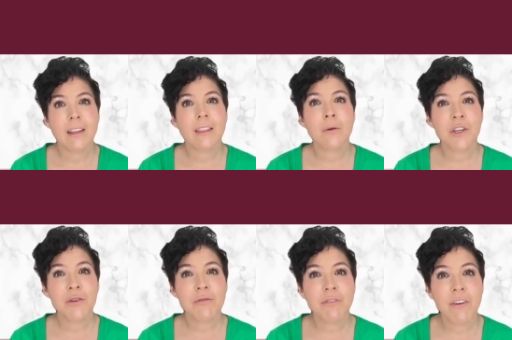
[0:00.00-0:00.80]
that when
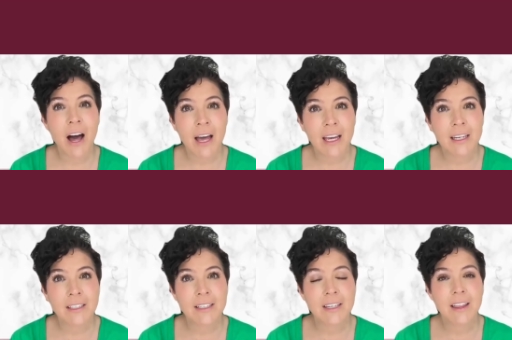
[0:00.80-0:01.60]
you
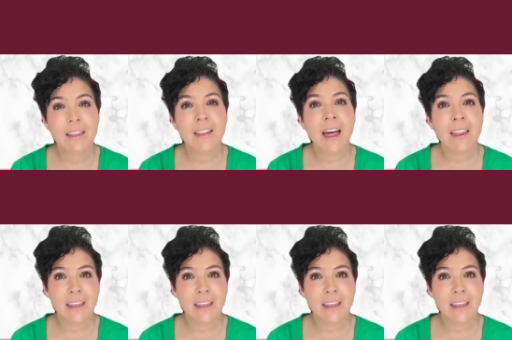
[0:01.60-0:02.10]
find that